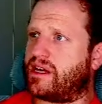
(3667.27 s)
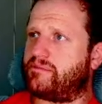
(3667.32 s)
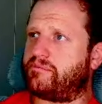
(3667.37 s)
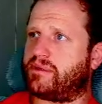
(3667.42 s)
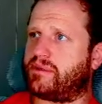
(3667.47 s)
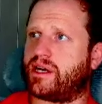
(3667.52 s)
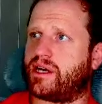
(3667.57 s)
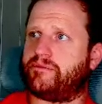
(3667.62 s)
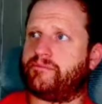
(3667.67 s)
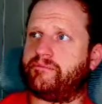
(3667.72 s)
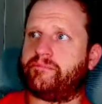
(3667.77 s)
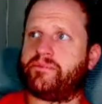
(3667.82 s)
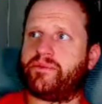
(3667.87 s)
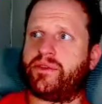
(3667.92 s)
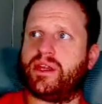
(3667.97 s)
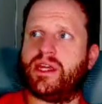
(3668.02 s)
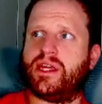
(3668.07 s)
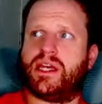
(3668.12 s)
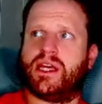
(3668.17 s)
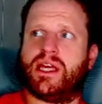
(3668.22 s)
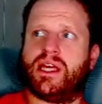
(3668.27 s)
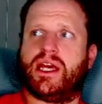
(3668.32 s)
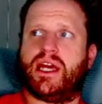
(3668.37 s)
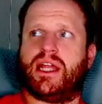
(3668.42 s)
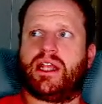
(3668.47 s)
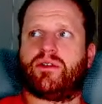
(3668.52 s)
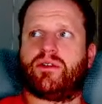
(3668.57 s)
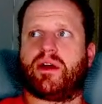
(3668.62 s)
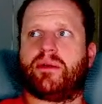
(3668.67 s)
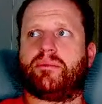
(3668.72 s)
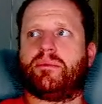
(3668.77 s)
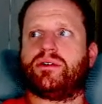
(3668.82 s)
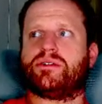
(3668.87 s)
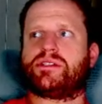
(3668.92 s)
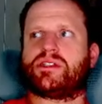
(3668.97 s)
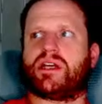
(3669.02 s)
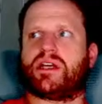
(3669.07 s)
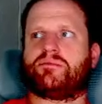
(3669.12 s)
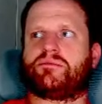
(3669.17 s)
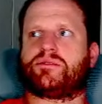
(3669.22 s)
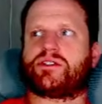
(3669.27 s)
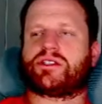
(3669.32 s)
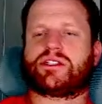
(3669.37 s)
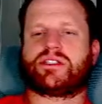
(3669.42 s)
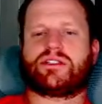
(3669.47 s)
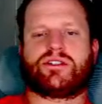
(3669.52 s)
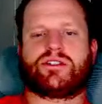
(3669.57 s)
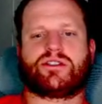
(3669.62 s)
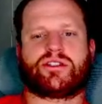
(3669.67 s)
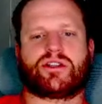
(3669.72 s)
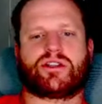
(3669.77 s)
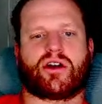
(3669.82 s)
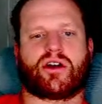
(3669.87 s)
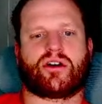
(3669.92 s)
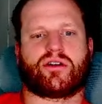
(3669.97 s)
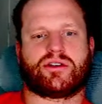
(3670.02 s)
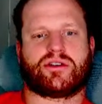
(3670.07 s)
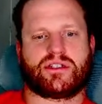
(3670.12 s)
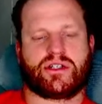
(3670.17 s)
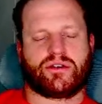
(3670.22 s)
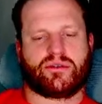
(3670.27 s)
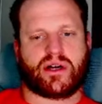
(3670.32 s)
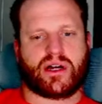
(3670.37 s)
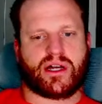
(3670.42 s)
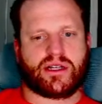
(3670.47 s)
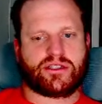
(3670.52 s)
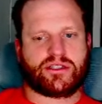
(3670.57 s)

But anyway, mostly I'm just stoked to